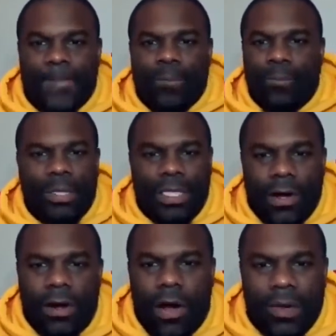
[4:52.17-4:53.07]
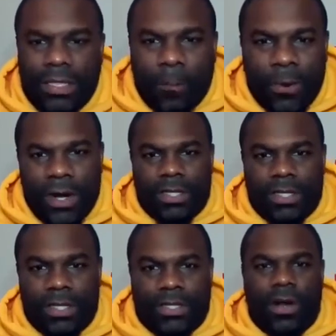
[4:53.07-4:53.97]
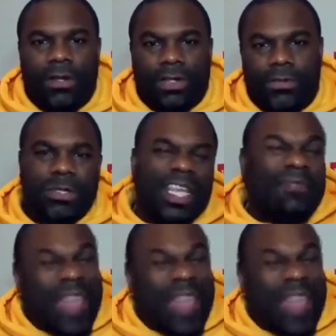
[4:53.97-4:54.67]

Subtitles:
Bullies aren't always the prettiest girl in school who's like, I'm